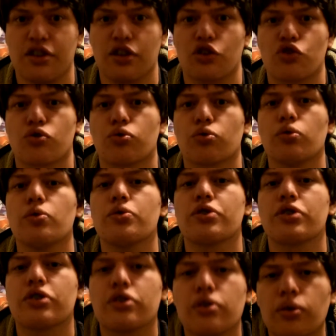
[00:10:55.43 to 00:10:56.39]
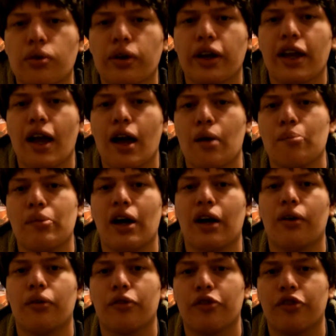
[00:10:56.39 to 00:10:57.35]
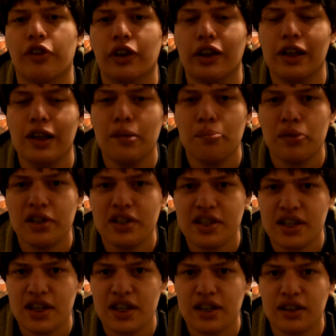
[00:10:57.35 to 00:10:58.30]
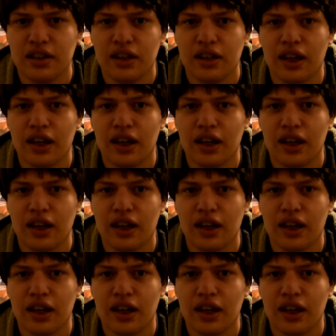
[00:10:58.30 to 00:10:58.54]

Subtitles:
the true story about Philippe Petit